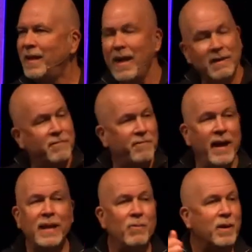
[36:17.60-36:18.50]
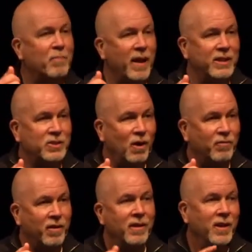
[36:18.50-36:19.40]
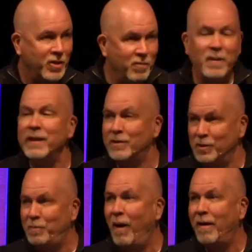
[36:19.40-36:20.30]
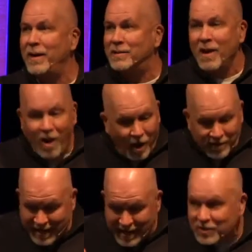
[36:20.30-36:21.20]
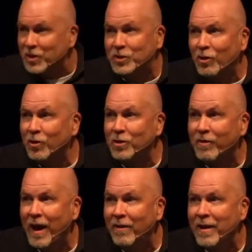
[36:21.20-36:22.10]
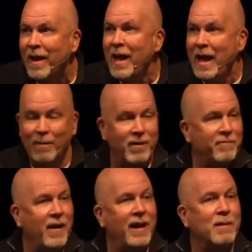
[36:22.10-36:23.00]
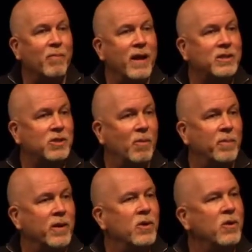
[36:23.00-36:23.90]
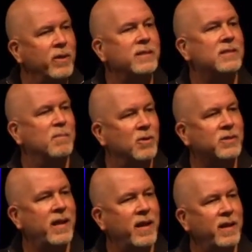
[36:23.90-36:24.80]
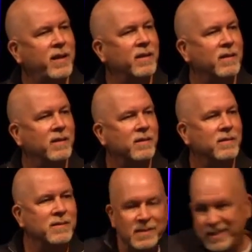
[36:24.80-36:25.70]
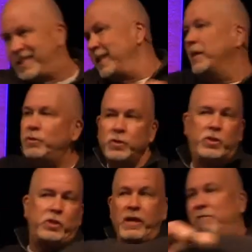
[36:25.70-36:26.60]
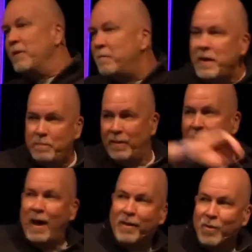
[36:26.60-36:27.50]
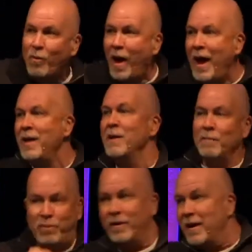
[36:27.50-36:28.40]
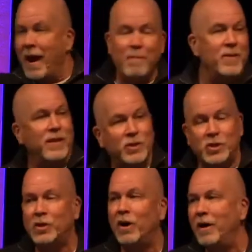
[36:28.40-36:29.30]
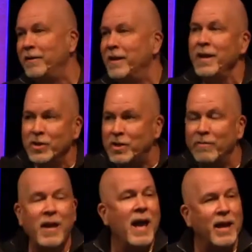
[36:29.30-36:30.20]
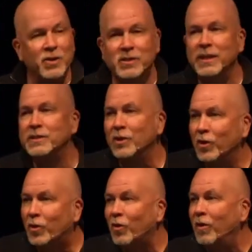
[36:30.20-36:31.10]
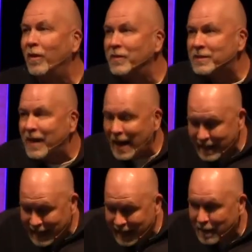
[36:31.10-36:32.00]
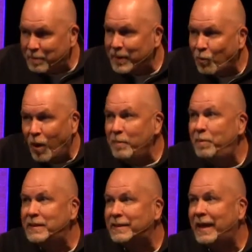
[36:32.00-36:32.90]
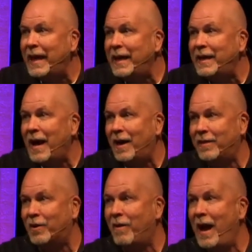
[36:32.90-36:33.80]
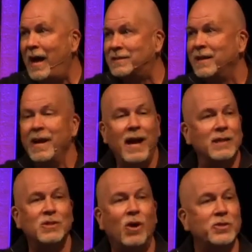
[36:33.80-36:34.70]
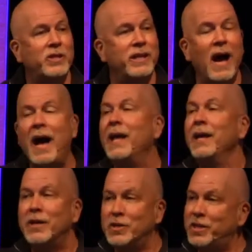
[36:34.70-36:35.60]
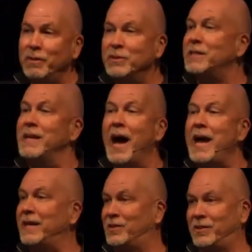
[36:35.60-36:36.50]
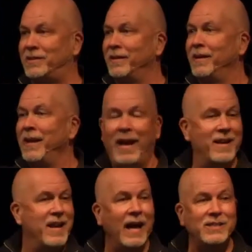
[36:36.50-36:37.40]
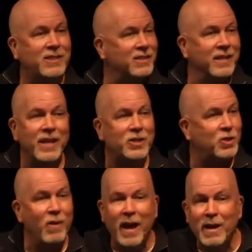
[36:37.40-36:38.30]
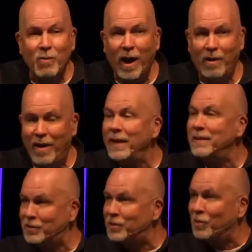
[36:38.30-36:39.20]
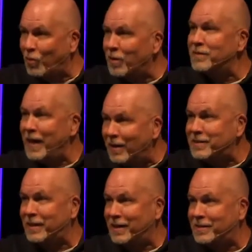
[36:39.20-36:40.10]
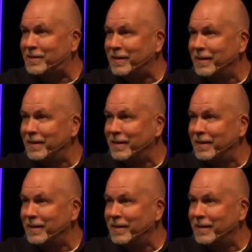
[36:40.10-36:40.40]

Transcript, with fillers: And finally, when it breaks over, you've been at those parties. All the kids are circled around. And when it finally breaks open, who gets the most candy? a kid who's shoving people out of the way, putting it up in his shirt, and shoving, and you see this little girl on the side digging a piece, one piece of candy out of the grass. That's all she got because she was nice. And nice doesn't get you anywhere, right? That's what the world tells us.